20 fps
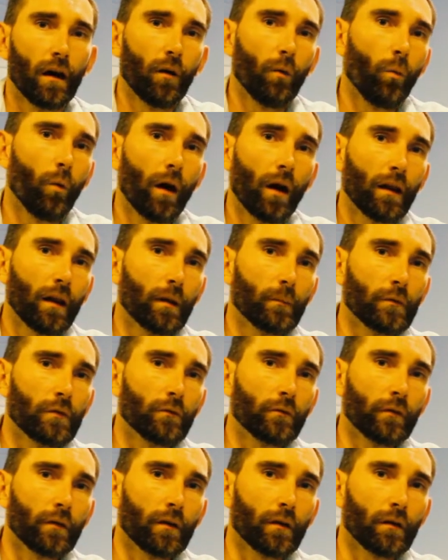while I'm
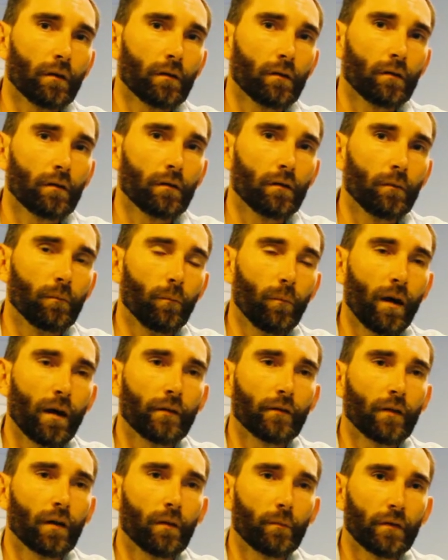using my
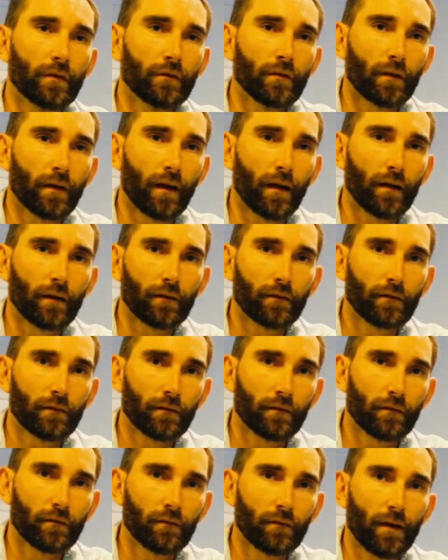zombies to kind of
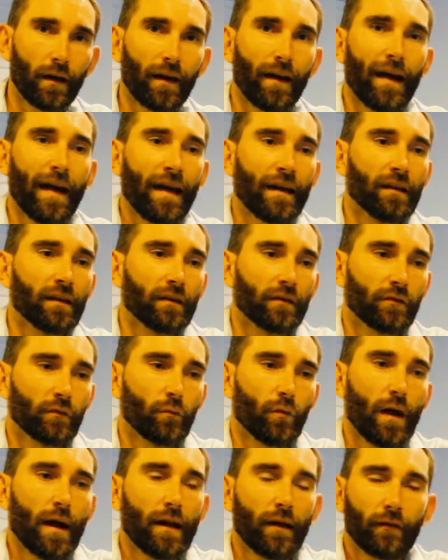endless
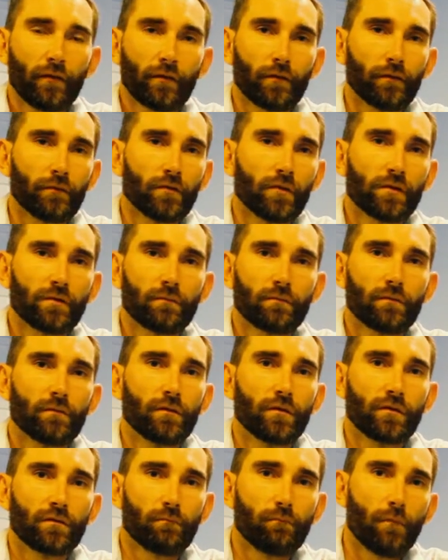ranks of
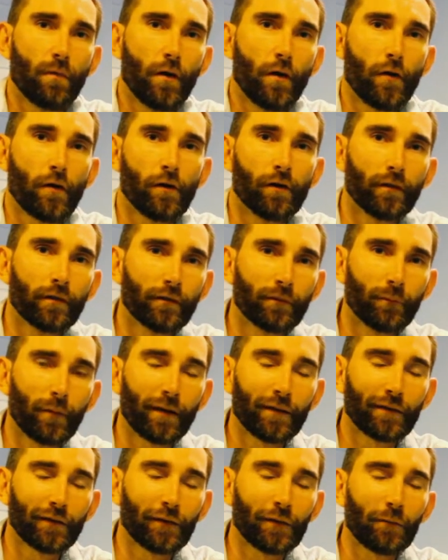just murder is
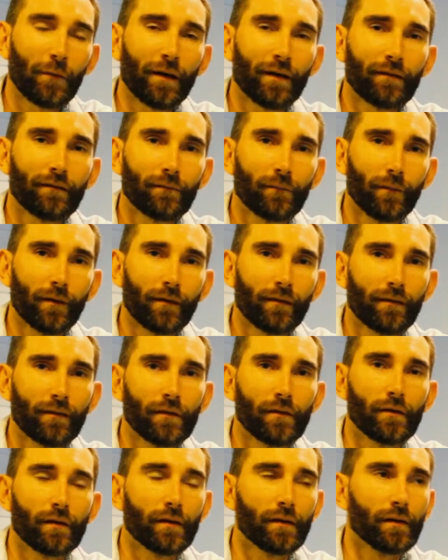basically my
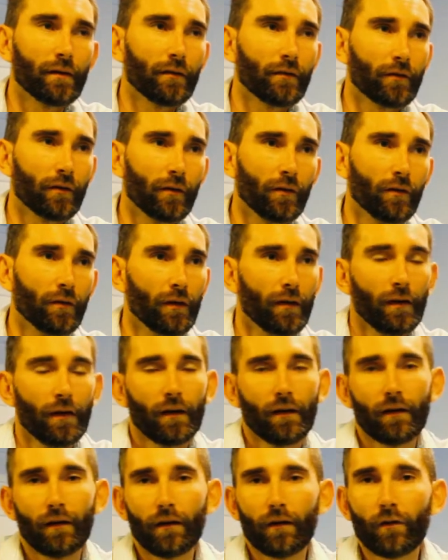theory here. So
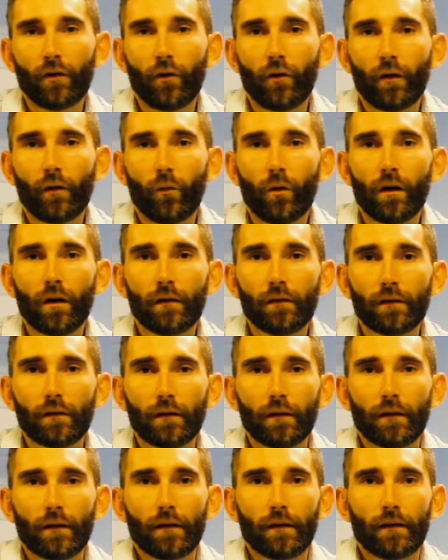all going well.
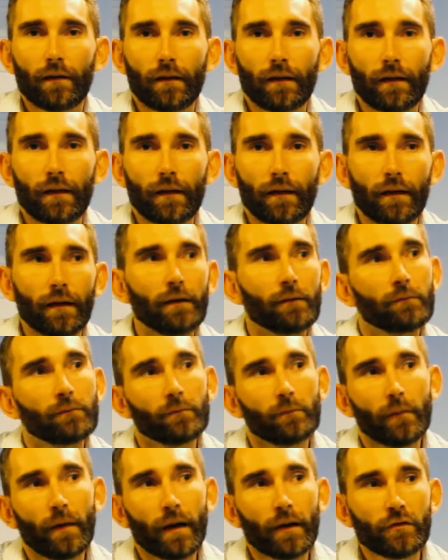
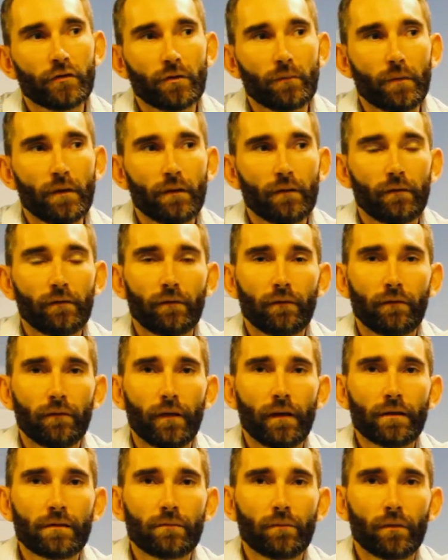Max should be
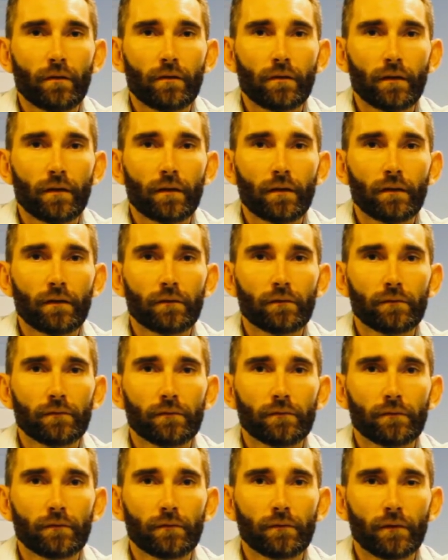faced with a
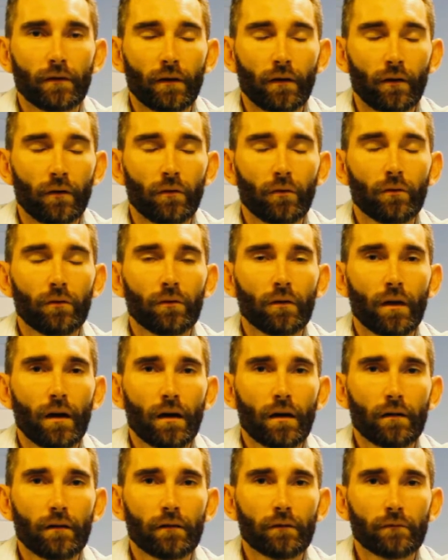whole
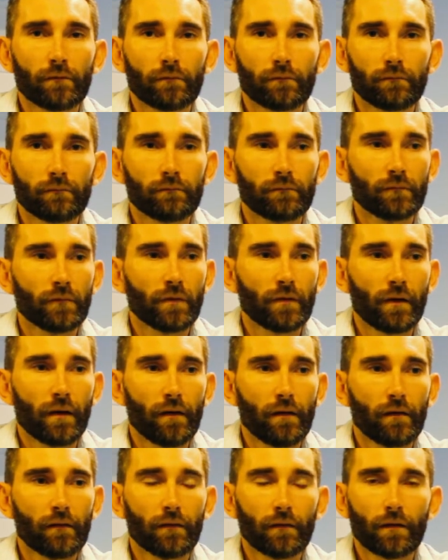lot of
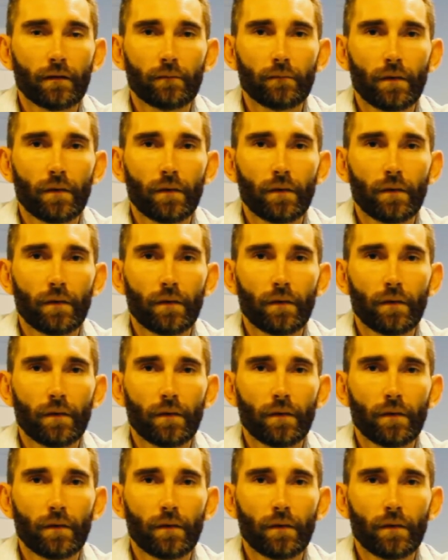scary looking